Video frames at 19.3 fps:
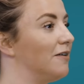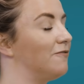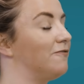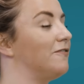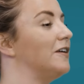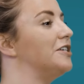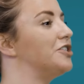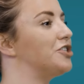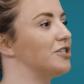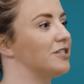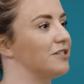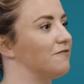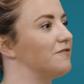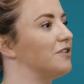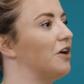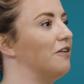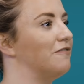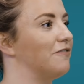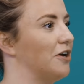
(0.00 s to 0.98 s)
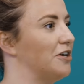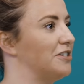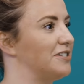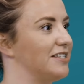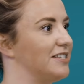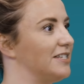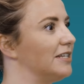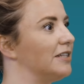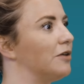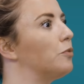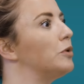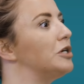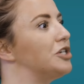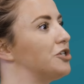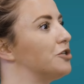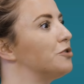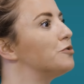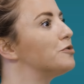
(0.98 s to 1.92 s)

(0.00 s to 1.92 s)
features of diversity that we should